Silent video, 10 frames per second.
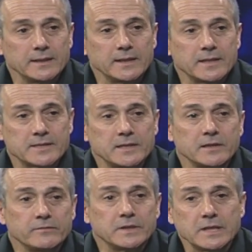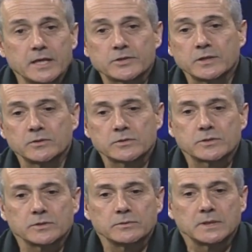It is an invitation
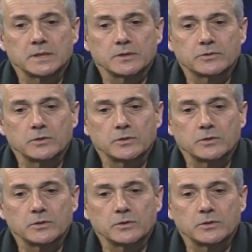to, uh,